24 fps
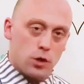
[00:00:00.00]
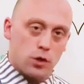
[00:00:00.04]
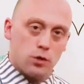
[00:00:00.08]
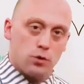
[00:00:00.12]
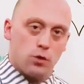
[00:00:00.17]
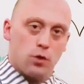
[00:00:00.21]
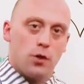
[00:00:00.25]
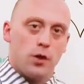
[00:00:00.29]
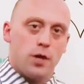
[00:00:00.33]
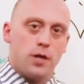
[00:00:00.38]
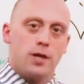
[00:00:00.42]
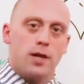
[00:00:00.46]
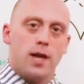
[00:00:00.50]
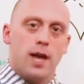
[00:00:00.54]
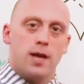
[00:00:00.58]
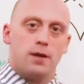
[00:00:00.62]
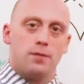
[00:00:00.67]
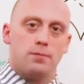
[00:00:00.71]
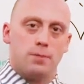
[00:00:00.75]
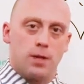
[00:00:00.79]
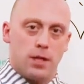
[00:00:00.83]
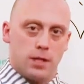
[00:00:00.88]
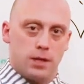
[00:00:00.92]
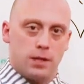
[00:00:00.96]
groin
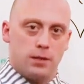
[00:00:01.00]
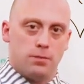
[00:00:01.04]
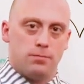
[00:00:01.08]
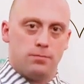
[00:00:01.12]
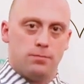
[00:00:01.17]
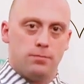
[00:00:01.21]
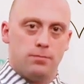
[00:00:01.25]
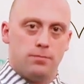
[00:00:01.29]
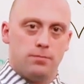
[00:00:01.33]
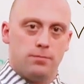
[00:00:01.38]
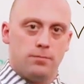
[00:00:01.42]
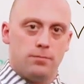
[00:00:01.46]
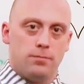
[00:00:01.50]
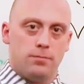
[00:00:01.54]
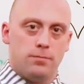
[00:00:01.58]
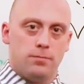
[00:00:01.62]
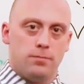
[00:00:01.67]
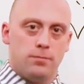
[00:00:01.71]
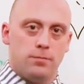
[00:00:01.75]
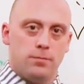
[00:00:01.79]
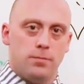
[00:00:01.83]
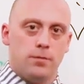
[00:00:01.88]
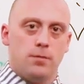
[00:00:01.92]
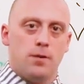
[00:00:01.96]
and belly,
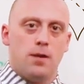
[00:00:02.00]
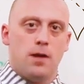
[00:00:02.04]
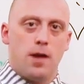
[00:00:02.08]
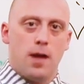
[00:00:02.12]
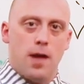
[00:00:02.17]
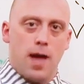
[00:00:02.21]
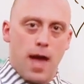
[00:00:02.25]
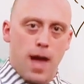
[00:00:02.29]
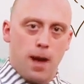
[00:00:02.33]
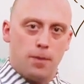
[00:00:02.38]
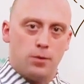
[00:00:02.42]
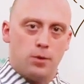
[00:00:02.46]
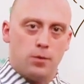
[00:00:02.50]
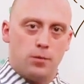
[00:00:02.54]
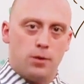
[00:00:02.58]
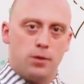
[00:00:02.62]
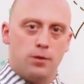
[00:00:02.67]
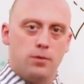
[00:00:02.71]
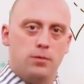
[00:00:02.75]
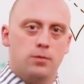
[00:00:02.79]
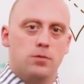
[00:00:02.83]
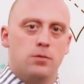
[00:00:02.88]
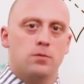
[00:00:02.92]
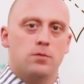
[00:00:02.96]

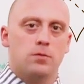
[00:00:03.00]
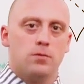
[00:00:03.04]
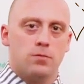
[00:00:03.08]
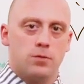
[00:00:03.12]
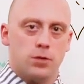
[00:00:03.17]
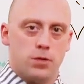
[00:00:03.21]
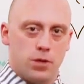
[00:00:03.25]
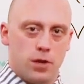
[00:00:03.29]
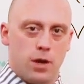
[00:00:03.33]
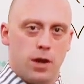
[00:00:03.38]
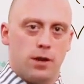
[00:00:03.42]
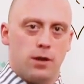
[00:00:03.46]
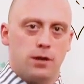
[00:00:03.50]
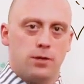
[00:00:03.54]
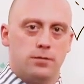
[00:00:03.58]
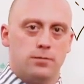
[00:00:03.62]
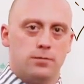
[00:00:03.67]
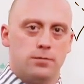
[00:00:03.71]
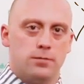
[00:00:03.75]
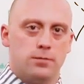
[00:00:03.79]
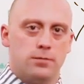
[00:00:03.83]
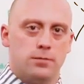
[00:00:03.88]
abdomen, vagina,